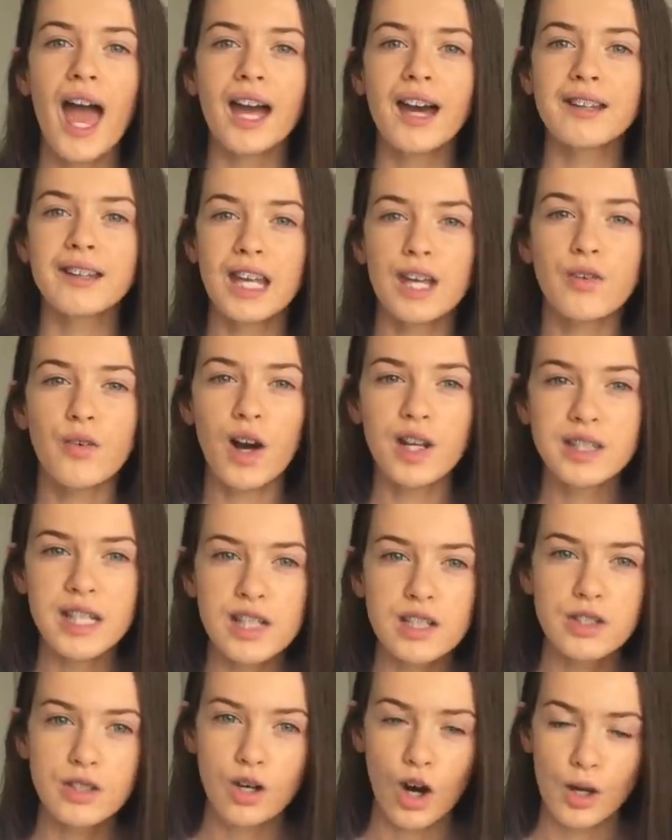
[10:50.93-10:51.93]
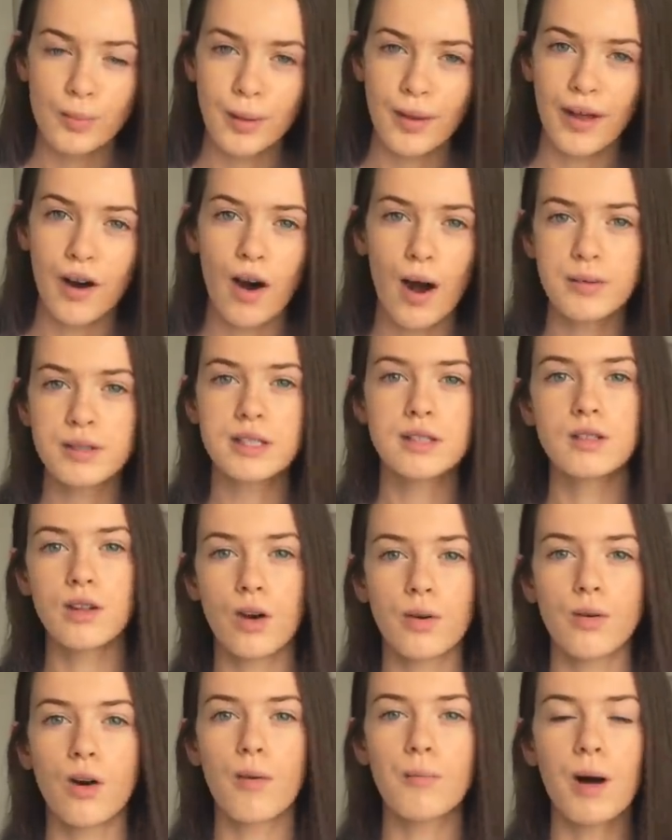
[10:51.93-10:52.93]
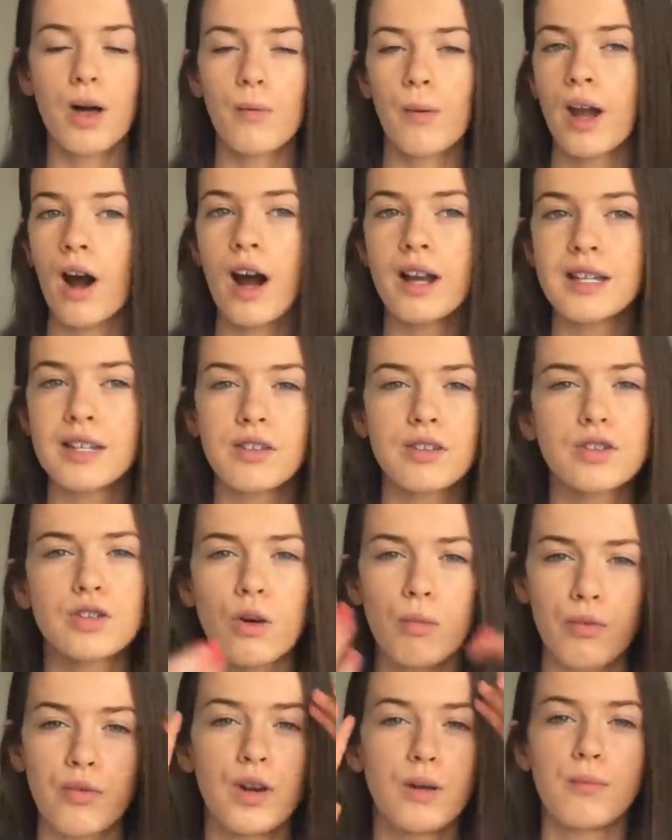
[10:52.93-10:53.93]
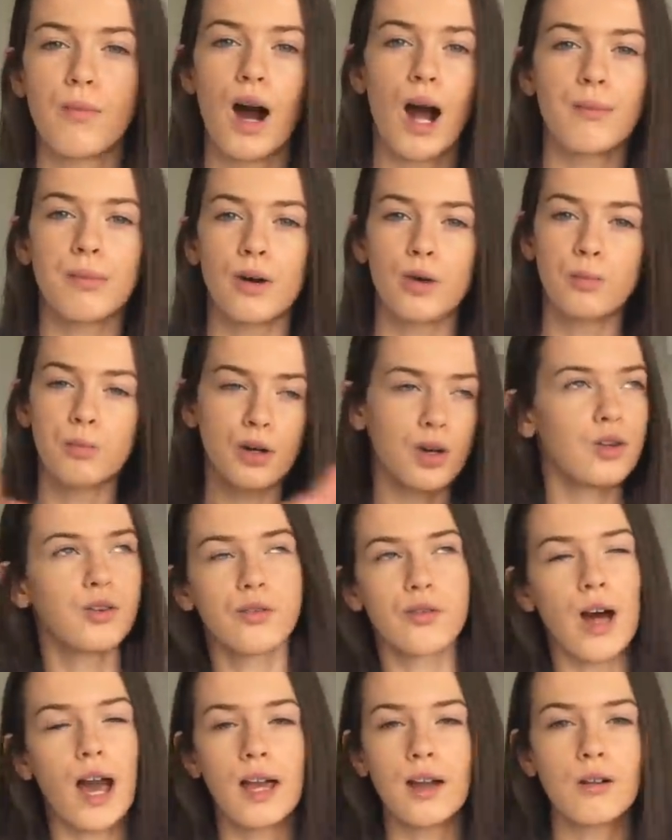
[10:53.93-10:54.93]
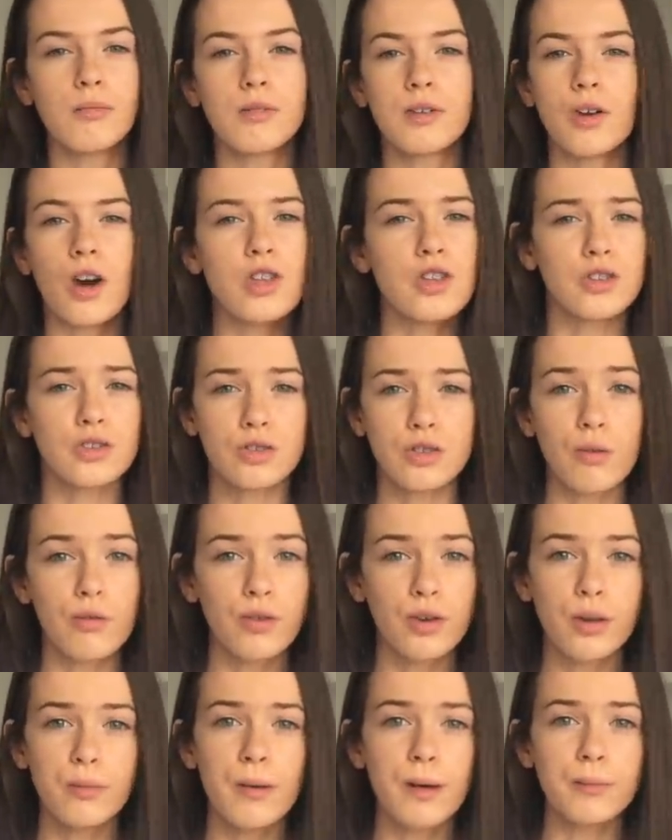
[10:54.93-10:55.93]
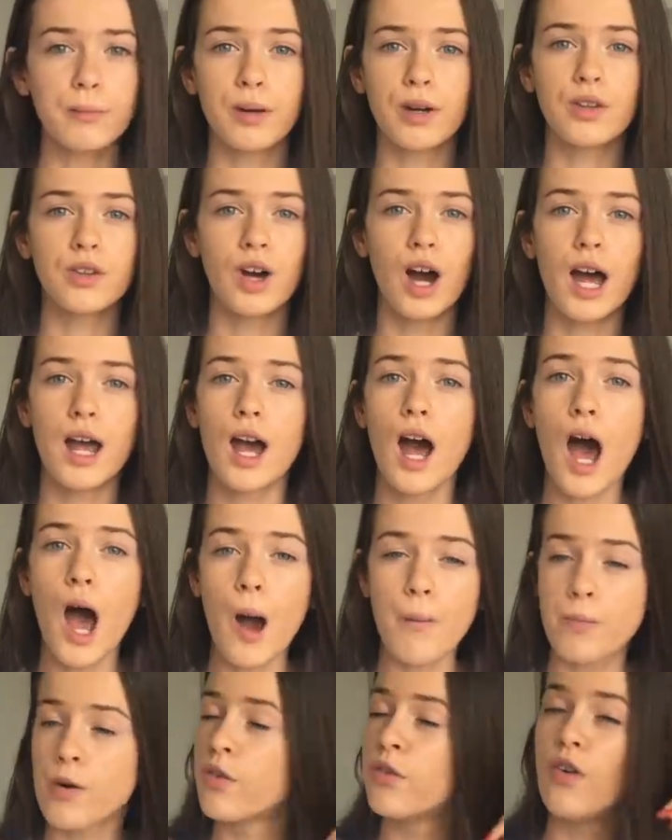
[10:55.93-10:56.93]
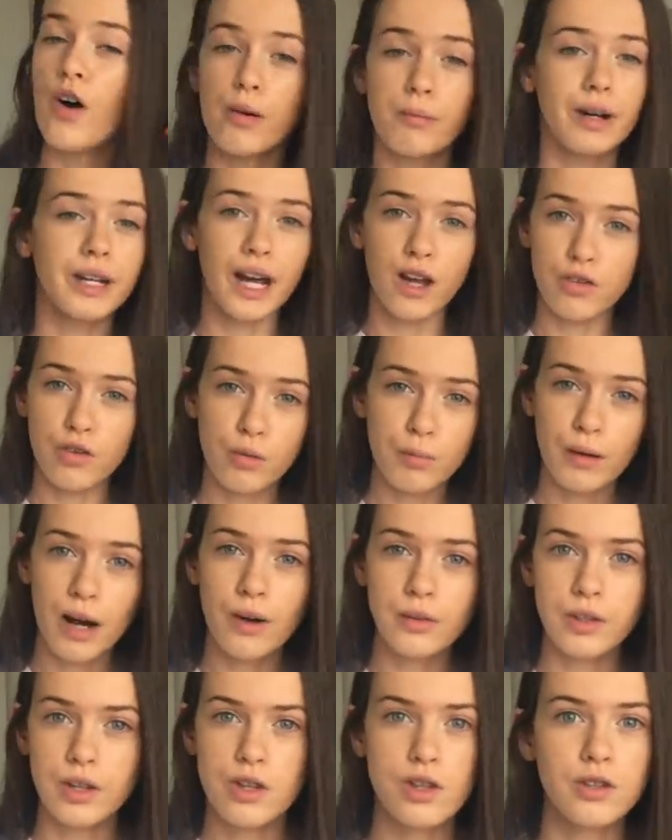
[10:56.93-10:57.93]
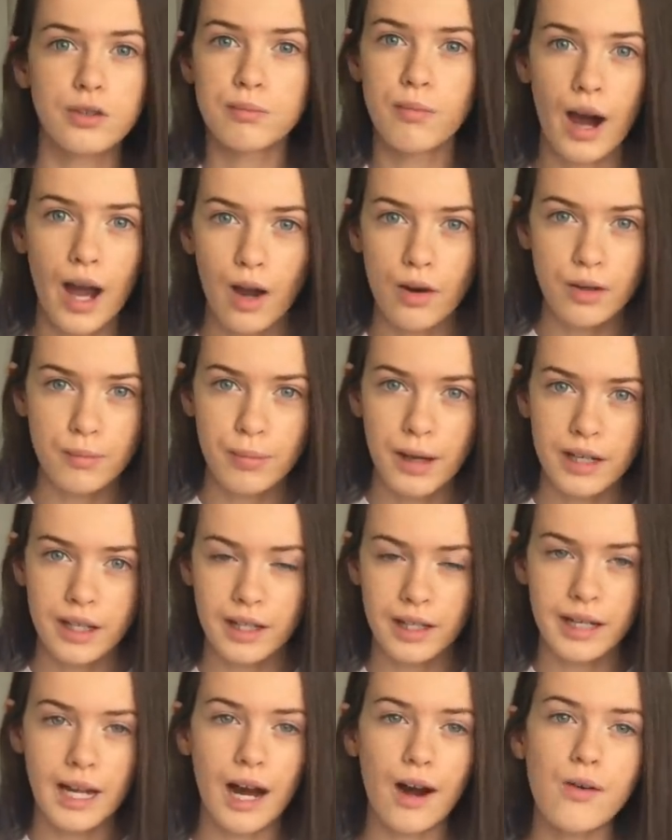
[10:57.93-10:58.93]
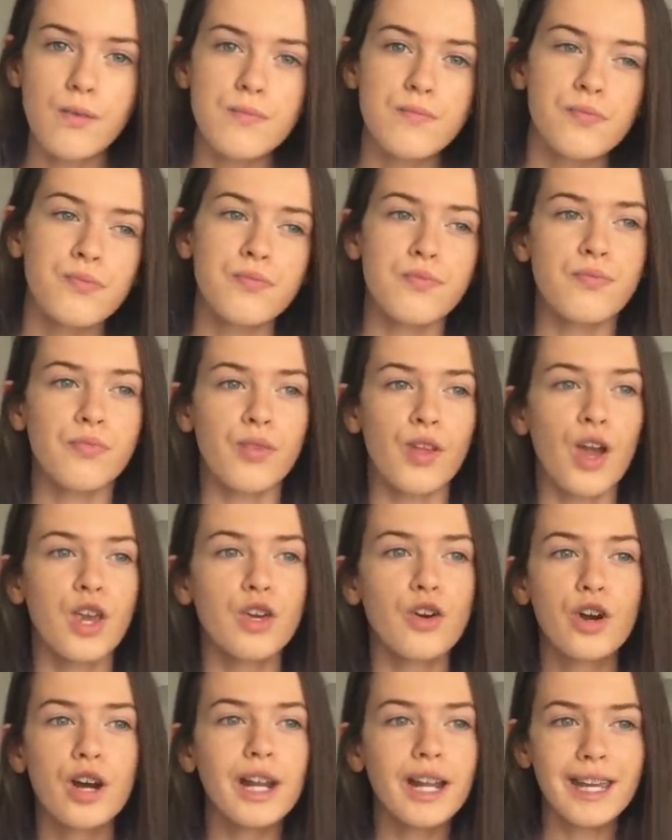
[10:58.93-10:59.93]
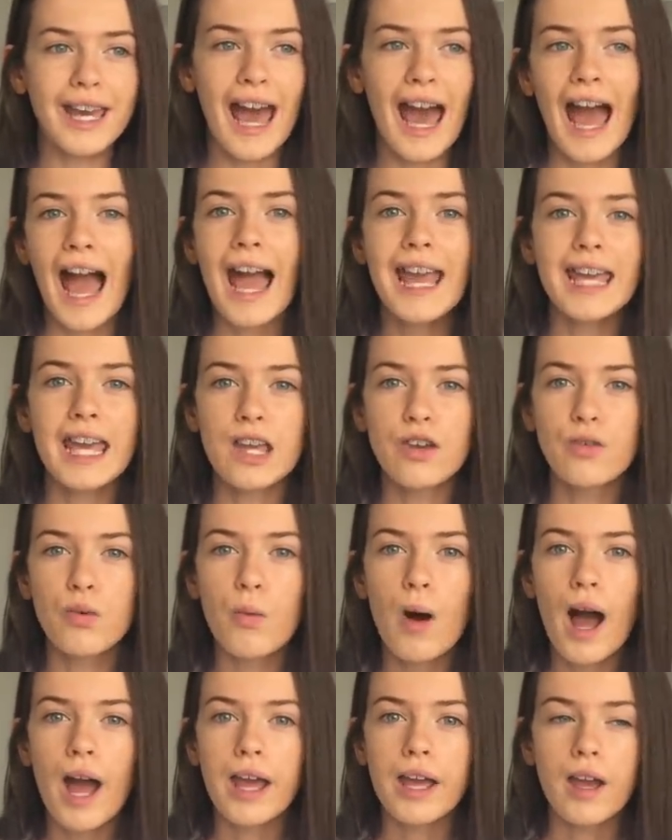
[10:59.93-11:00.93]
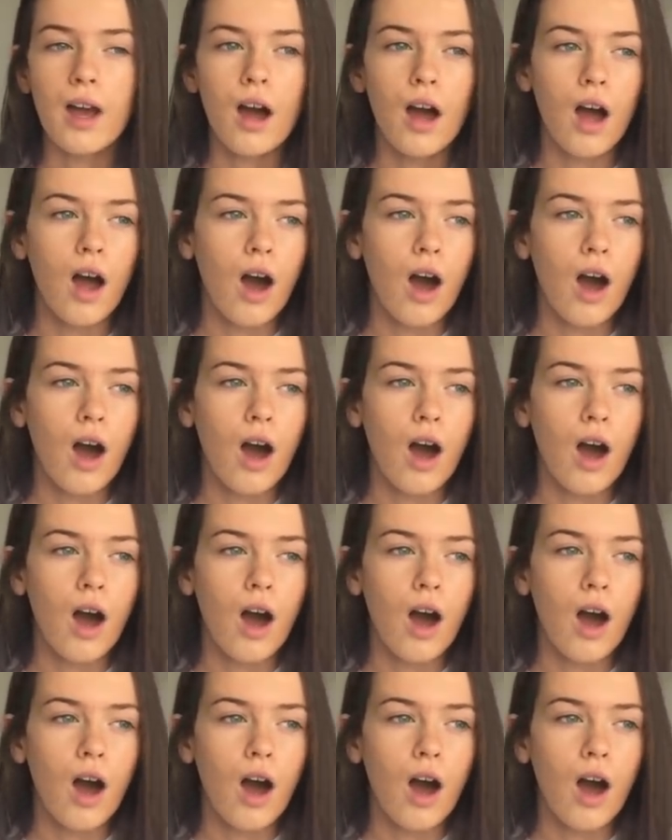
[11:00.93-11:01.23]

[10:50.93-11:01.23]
Because if I did go by that, I didn't stop filling my eyebrows because of the hate comments. I just stopped filling them in because I prefer my natural brows. That's just my own opinion now. You're going to get hate either way.